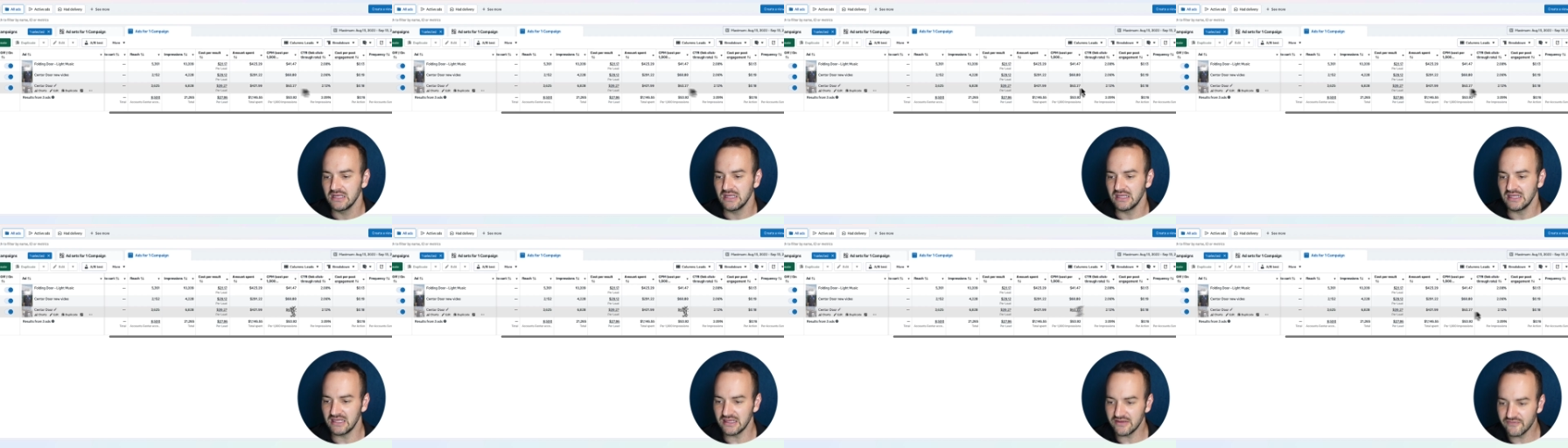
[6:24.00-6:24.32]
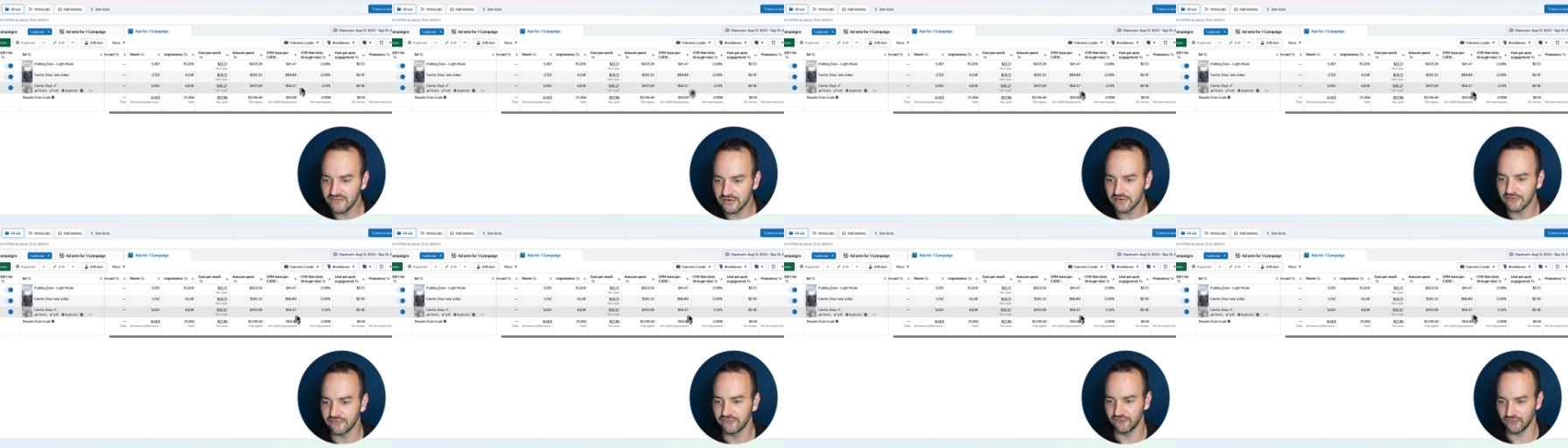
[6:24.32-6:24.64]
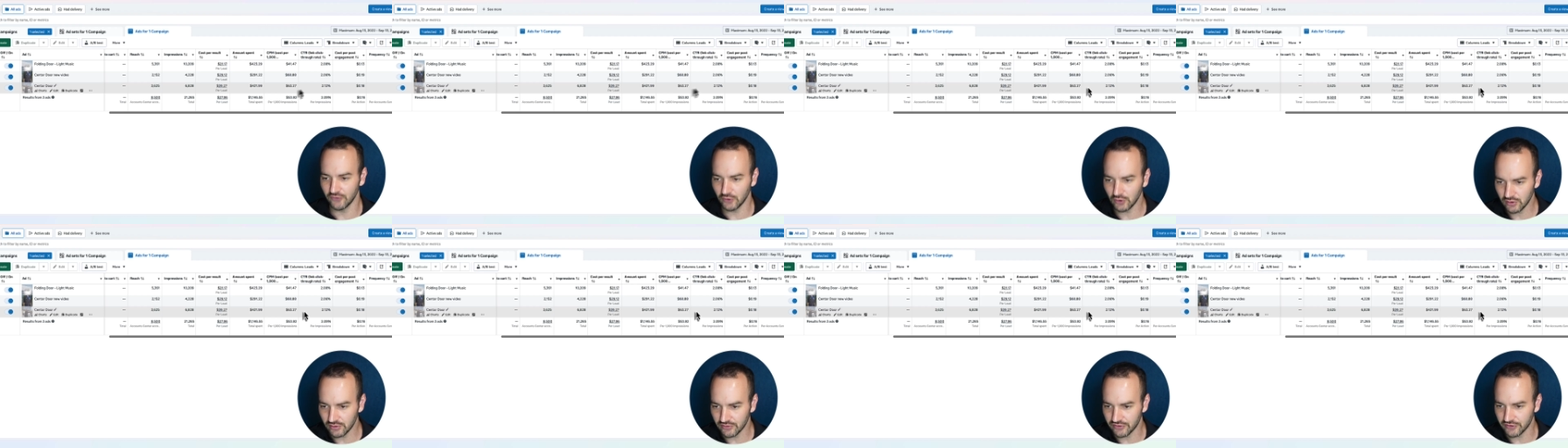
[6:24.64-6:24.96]
even
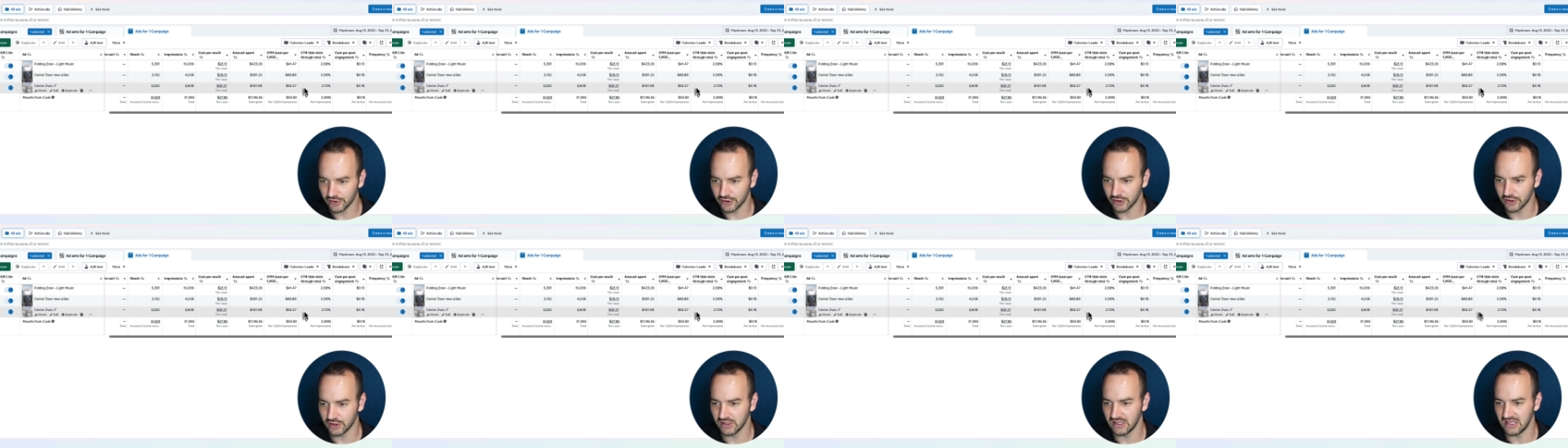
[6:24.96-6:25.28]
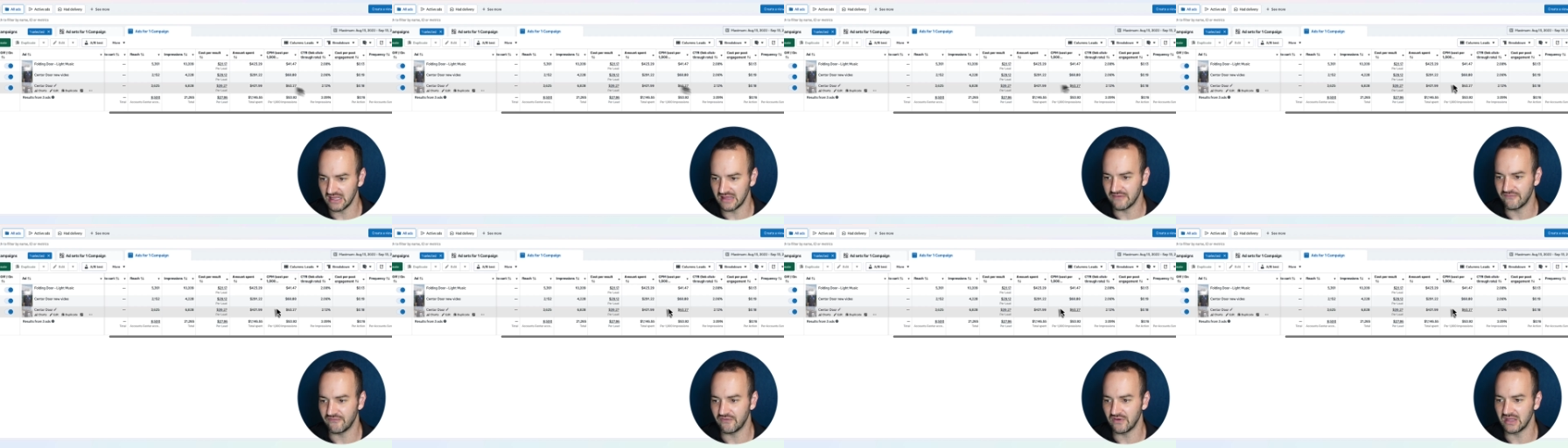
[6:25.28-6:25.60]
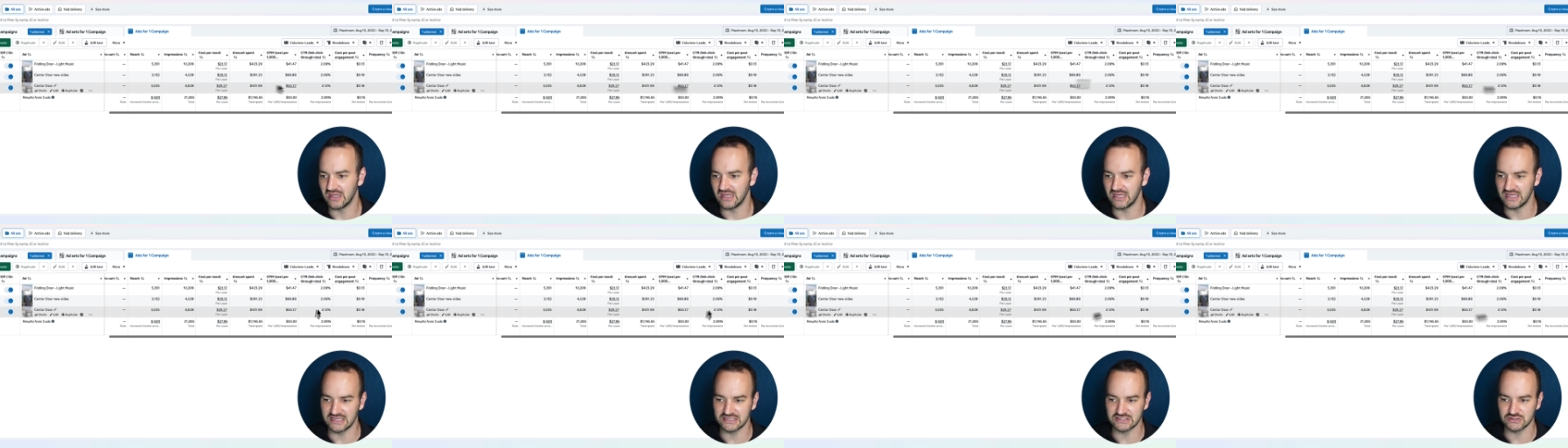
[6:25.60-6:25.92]
further if
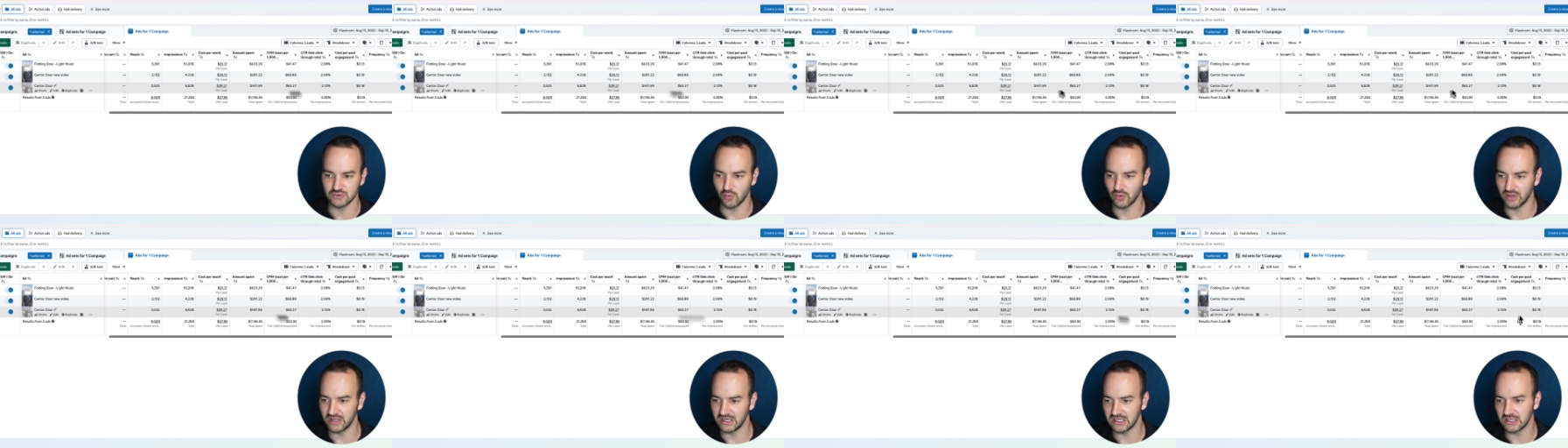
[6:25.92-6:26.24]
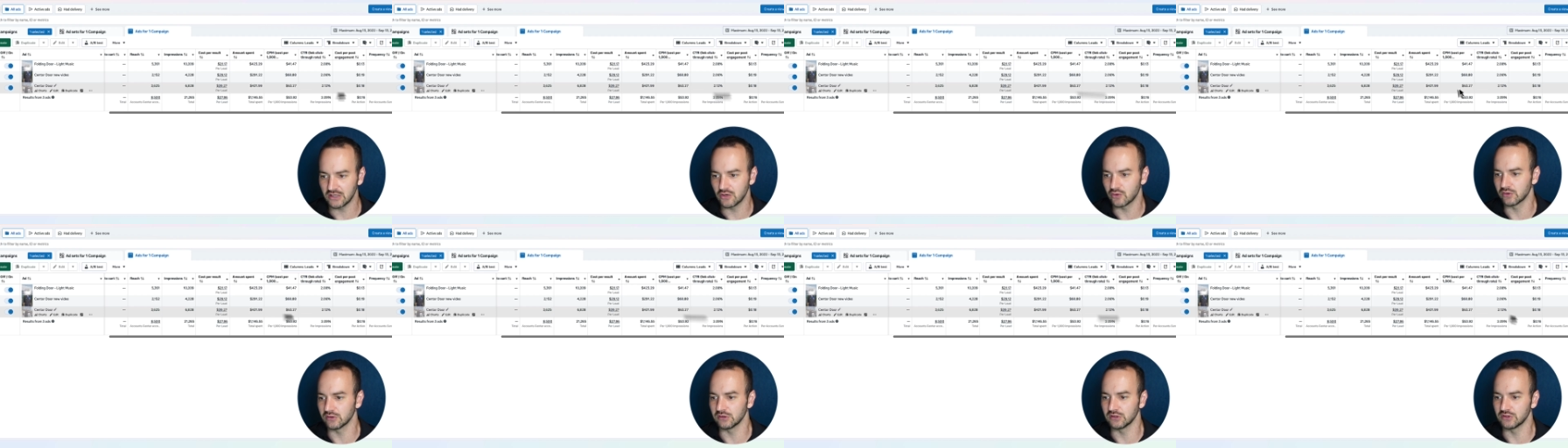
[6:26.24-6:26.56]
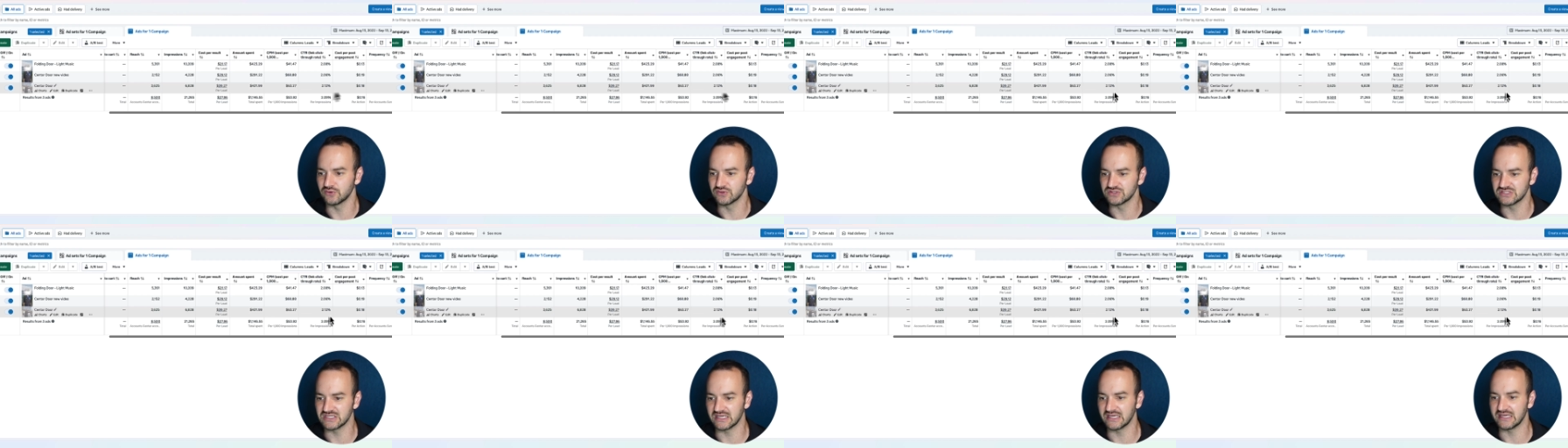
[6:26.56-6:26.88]
it is winning or
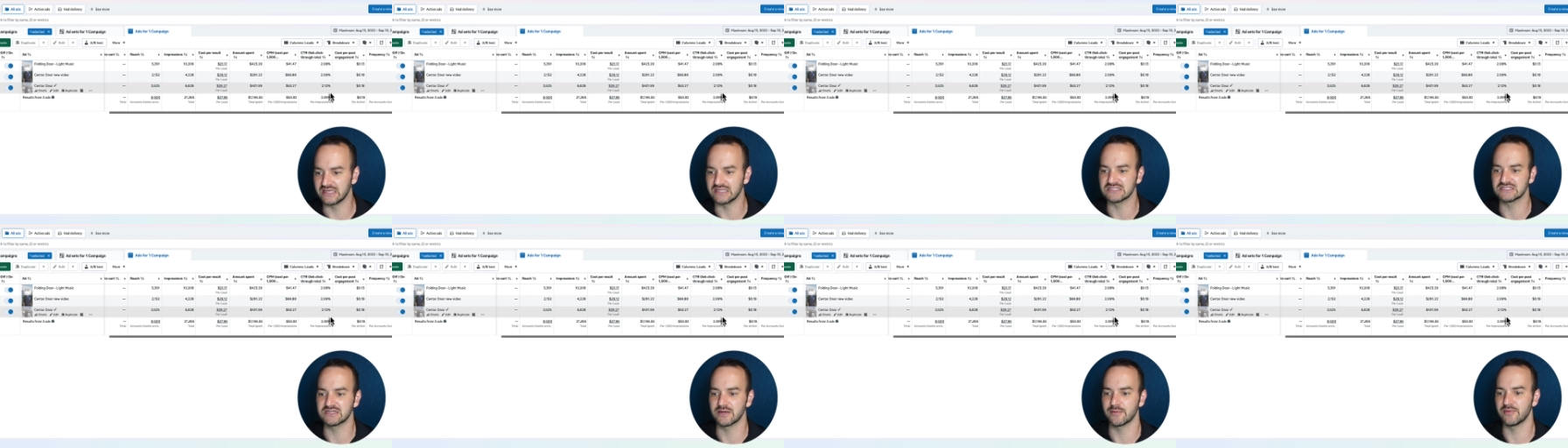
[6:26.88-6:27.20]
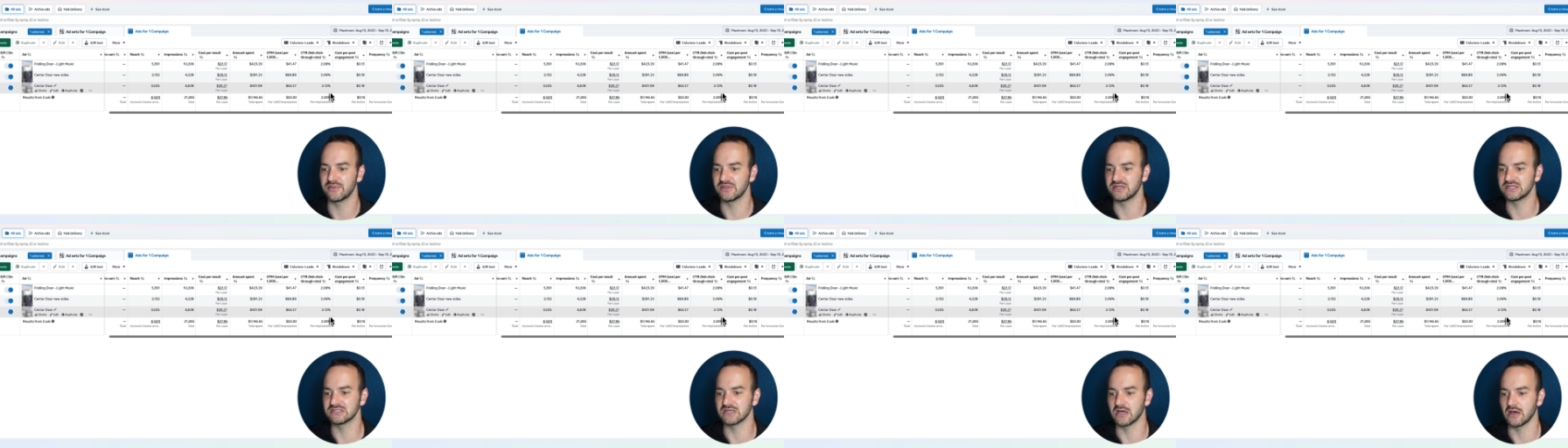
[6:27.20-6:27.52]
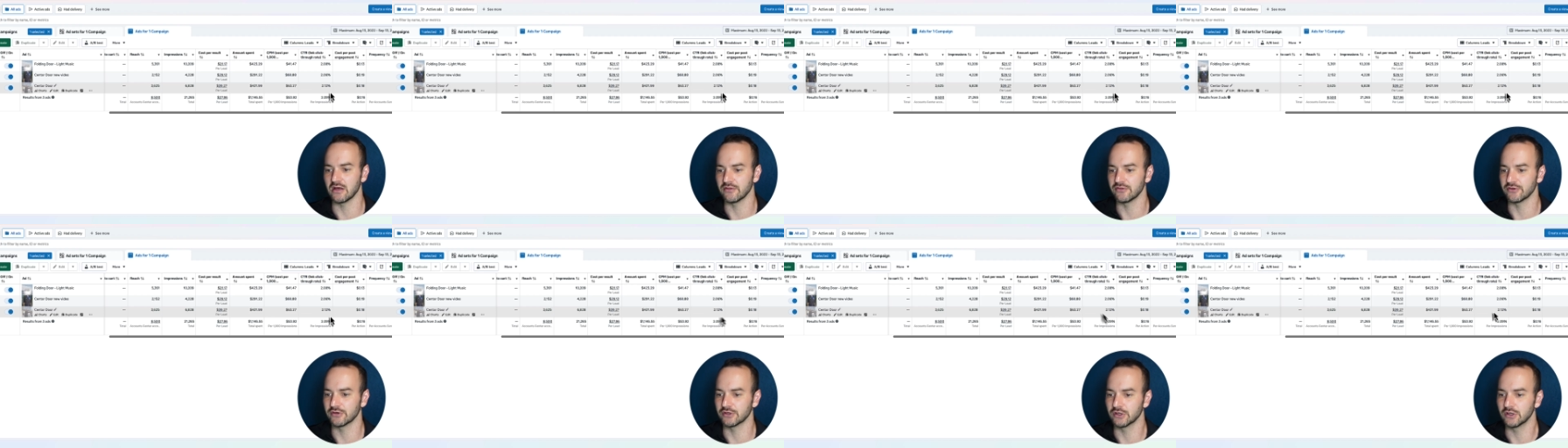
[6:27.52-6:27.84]
losing in some of these
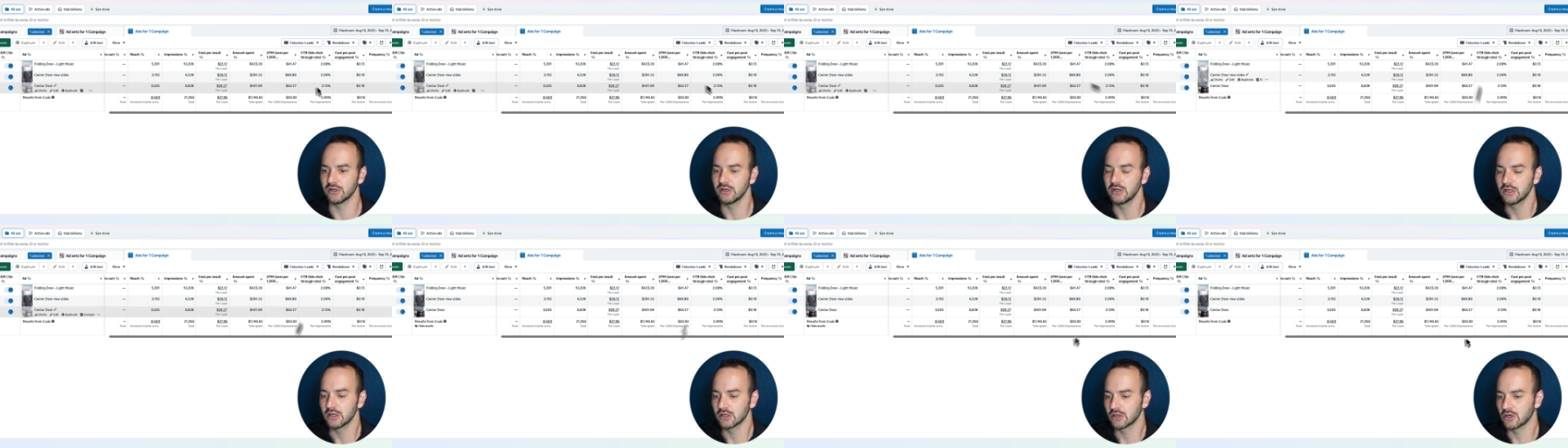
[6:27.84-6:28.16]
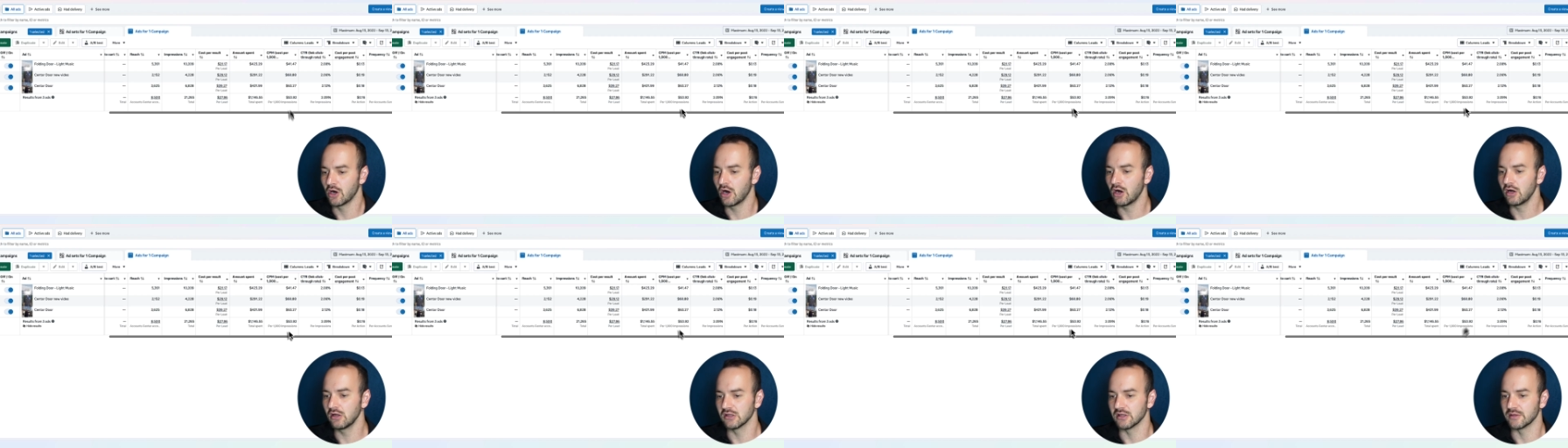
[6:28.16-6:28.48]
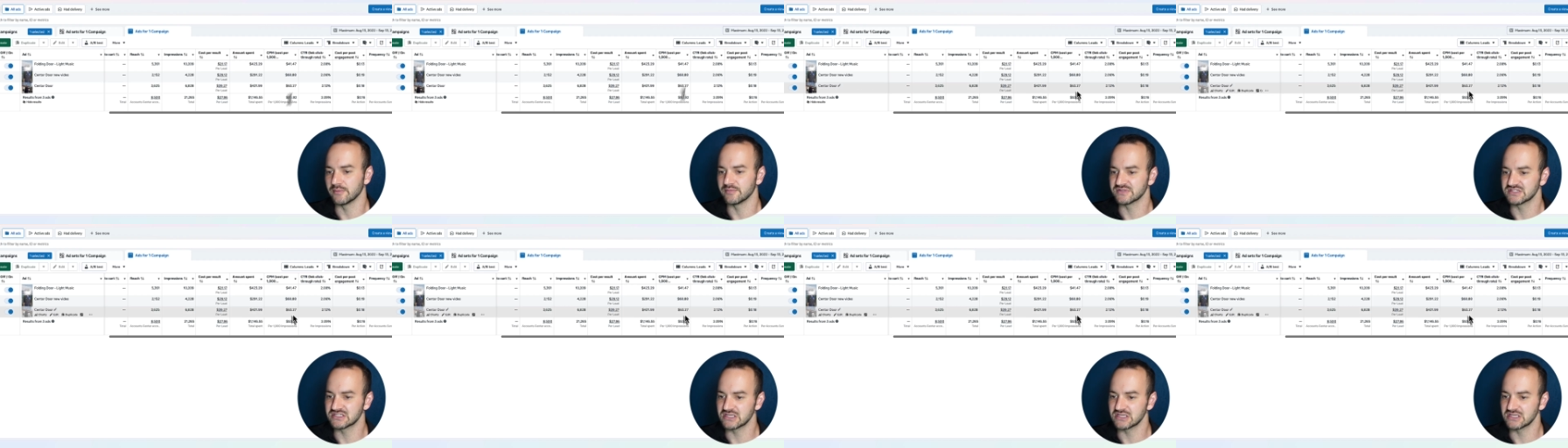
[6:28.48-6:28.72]
other columns.